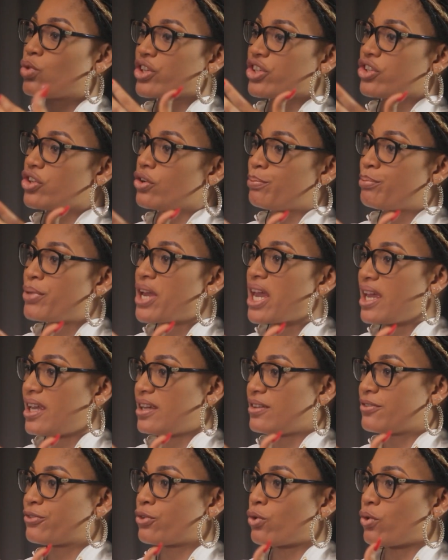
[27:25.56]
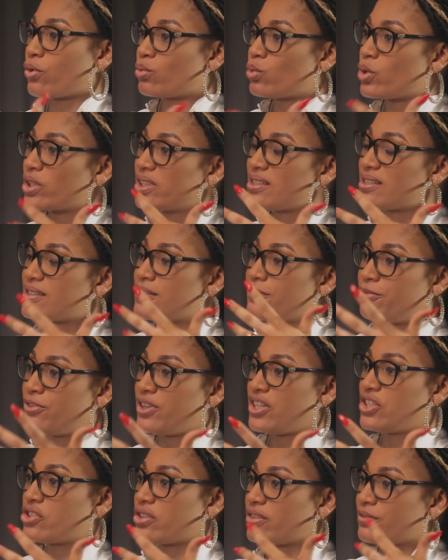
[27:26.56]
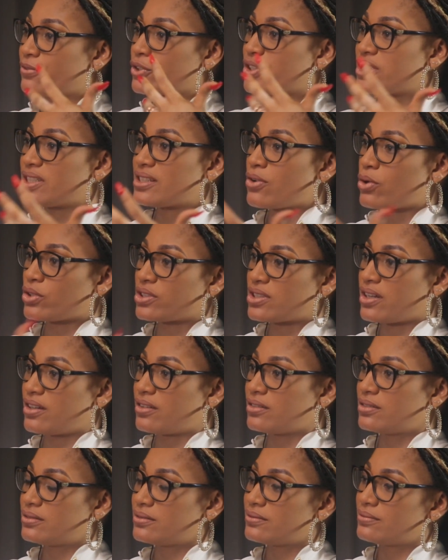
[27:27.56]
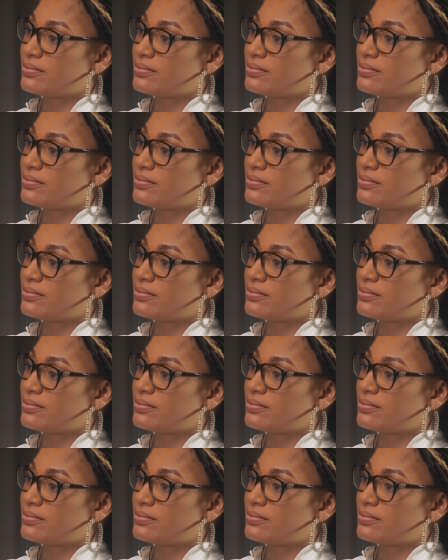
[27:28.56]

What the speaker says: what you're paying for? What is the vision for this hotel?